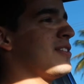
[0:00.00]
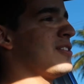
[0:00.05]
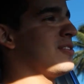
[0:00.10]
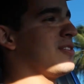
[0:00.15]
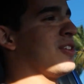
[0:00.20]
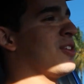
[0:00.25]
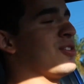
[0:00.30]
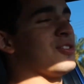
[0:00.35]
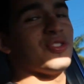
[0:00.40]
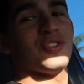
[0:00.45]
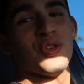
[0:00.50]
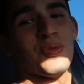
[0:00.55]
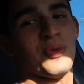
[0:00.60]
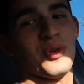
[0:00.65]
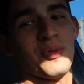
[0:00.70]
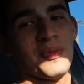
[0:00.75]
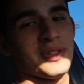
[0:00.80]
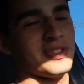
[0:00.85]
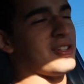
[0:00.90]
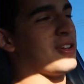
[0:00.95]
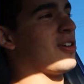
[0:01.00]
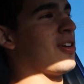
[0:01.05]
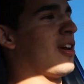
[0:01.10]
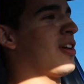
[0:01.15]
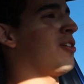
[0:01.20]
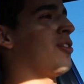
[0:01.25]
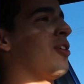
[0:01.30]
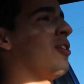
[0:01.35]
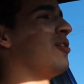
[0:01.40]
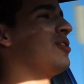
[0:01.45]
You know, Subaru material, I
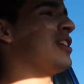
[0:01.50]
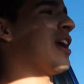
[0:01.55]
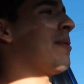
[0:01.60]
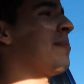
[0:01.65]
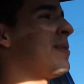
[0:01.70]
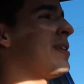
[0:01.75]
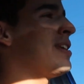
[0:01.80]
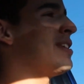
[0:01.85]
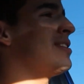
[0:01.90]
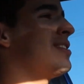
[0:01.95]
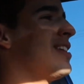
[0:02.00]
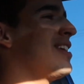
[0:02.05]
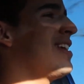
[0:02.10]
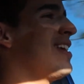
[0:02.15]
don't know, Japanese.